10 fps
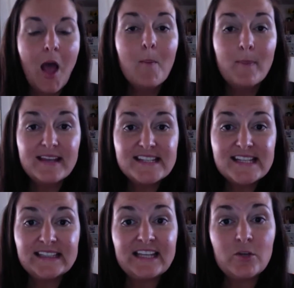
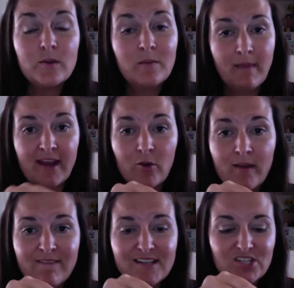Basically, you can
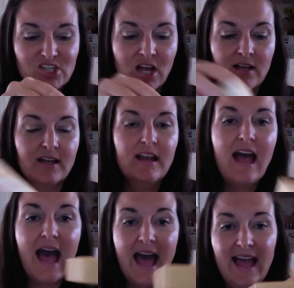microwave this chunk.
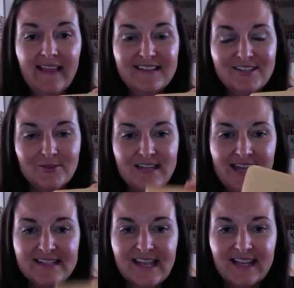I like to do
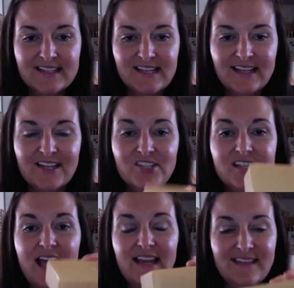10 seconds on each
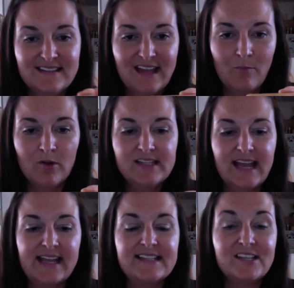side and then 10 more
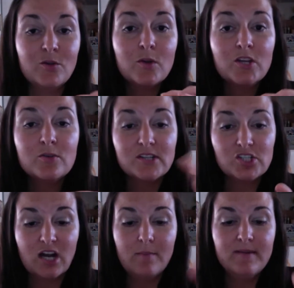seconds, and you can use a
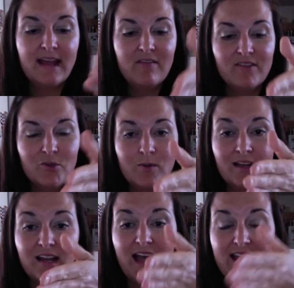sharp knife and you can
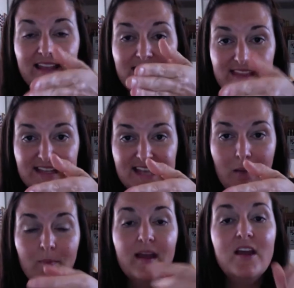cut this
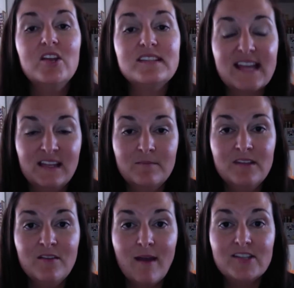up. You send them to
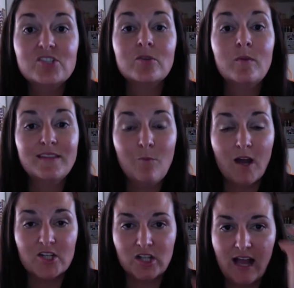the restroom with a
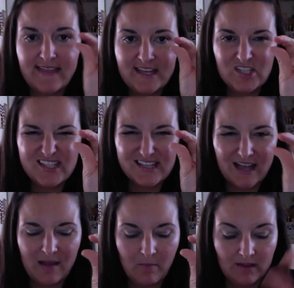washcloth and just
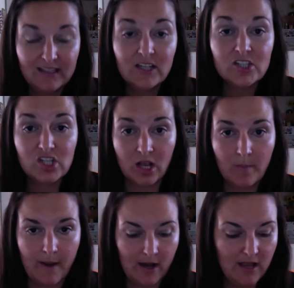a little chunk
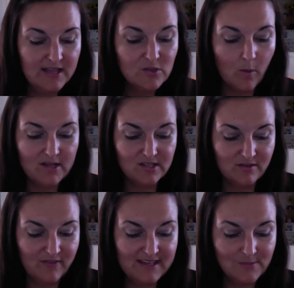bar to wash their
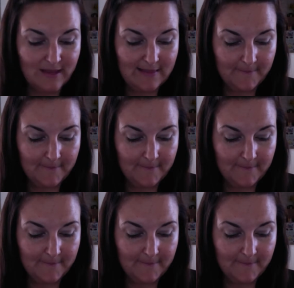face with.